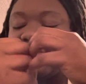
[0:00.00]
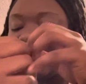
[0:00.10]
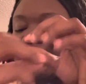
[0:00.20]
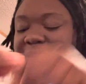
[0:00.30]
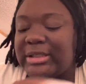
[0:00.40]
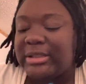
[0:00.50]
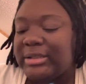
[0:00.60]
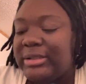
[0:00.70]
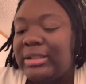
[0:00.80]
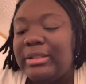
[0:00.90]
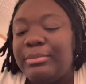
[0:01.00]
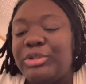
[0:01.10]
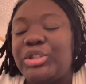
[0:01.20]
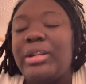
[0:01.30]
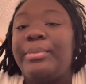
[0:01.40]

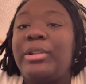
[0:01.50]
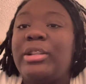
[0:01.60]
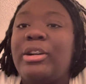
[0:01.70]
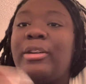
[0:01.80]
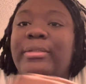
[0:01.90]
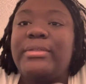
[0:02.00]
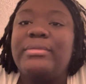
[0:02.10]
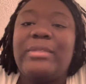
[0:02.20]
I'm trying to pull it off.